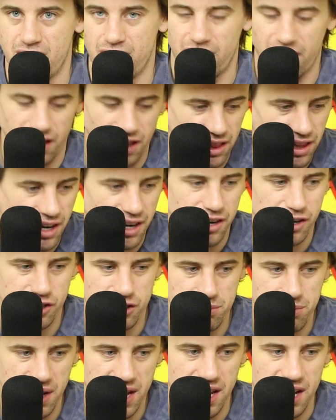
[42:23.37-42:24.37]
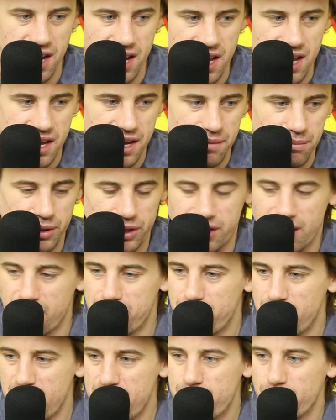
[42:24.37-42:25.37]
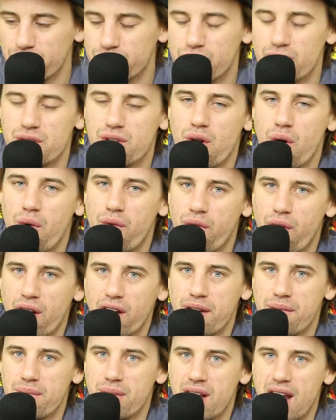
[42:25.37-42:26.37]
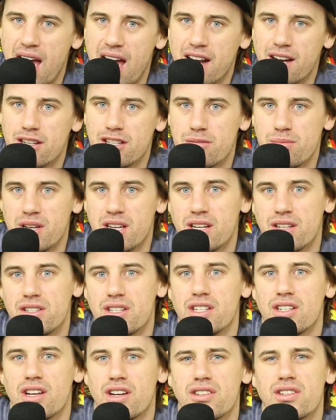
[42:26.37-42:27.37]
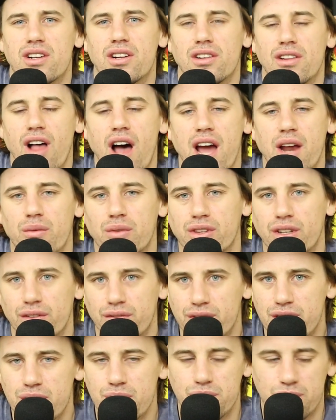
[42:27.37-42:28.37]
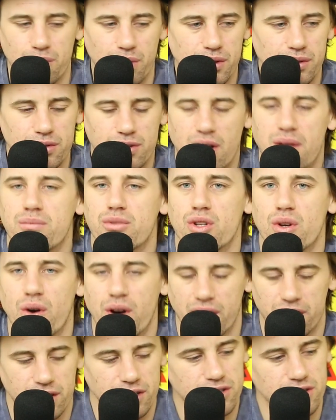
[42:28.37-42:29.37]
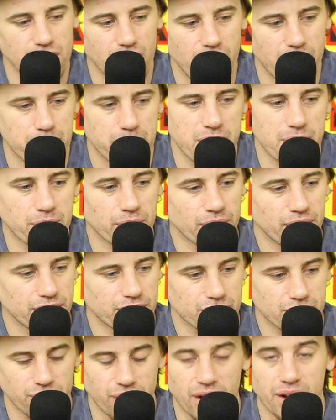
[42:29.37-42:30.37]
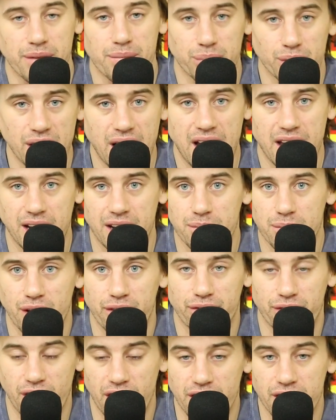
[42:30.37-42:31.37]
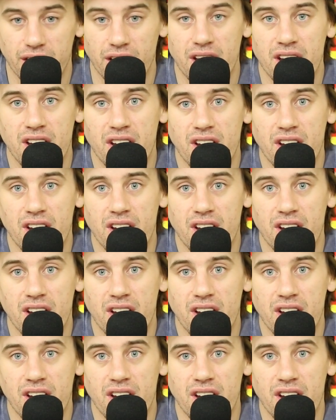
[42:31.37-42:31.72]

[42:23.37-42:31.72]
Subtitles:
A hilarious bit, but then people just go fucking bananas because it doesn't align with their views. Well, I'm sorry, there's a lot of people on this fucking planet, my friend.